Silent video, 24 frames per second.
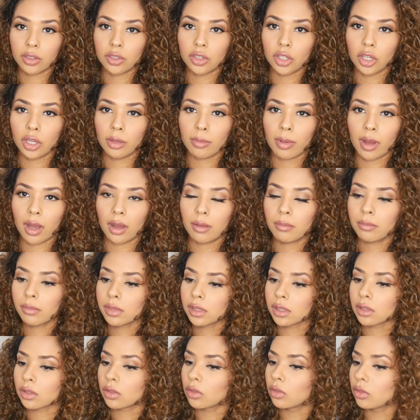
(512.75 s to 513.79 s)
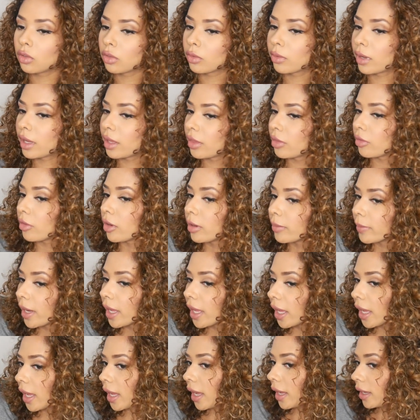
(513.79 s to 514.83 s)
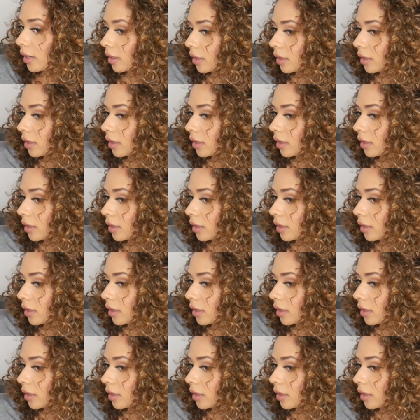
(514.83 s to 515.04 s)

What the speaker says: 2 pumps all the way through my hair.